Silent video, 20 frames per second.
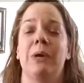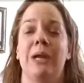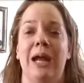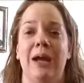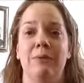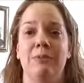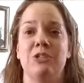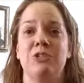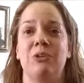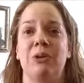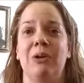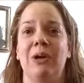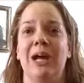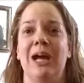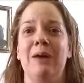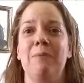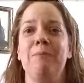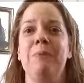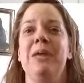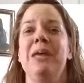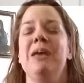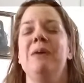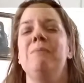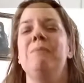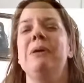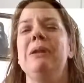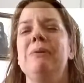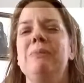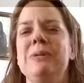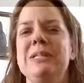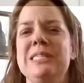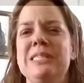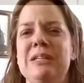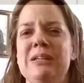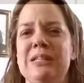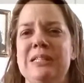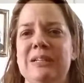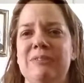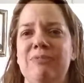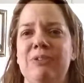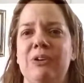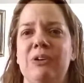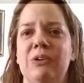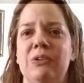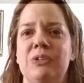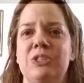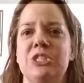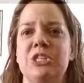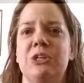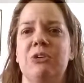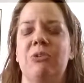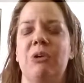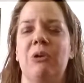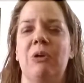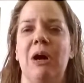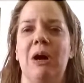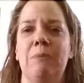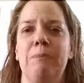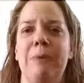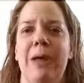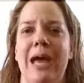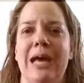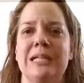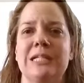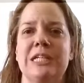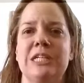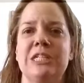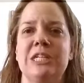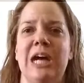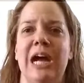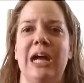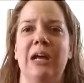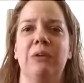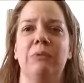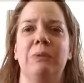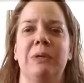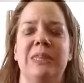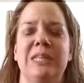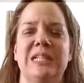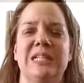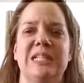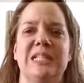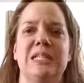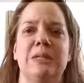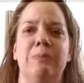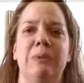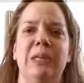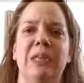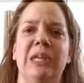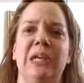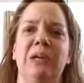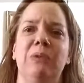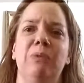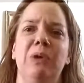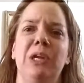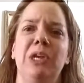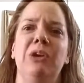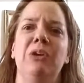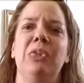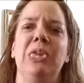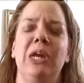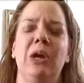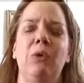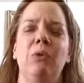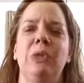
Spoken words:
when I was growing up, but it was still difficult to grow up as a child with a disability when you're the